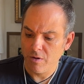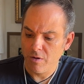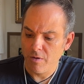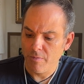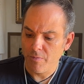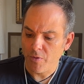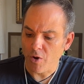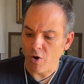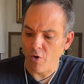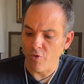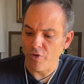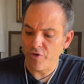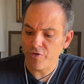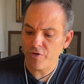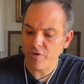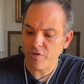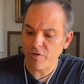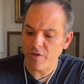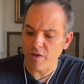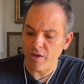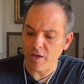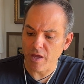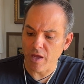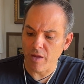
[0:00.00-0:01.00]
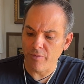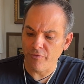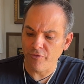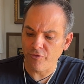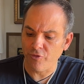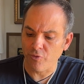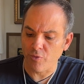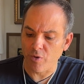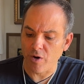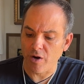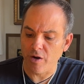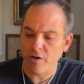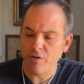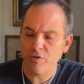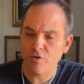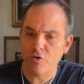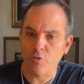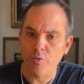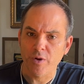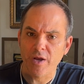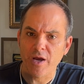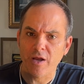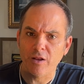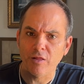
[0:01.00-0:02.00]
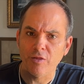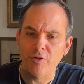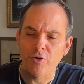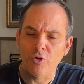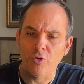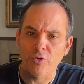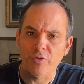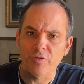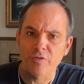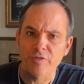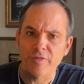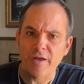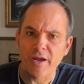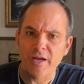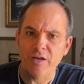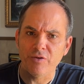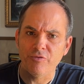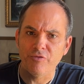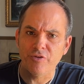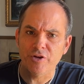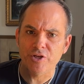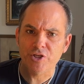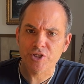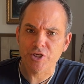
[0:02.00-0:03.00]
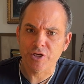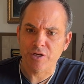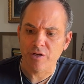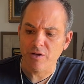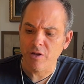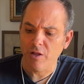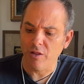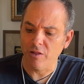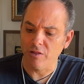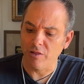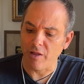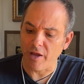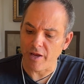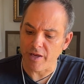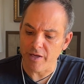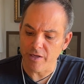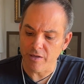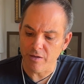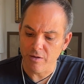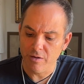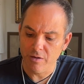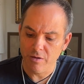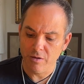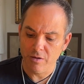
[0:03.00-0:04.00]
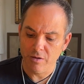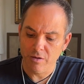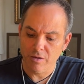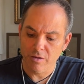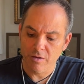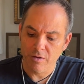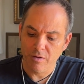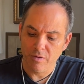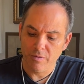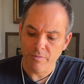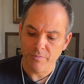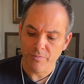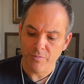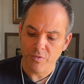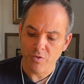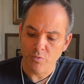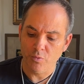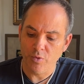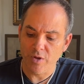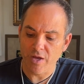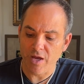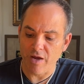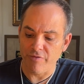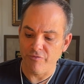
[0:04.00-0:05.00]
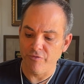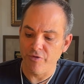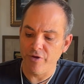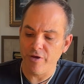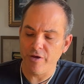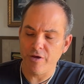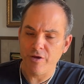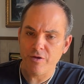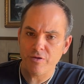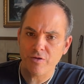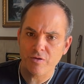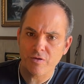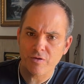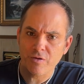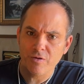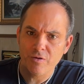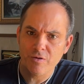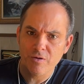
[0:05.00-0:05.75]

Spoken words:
Oh, this is the infrared, so we got a little night vision light. We have this.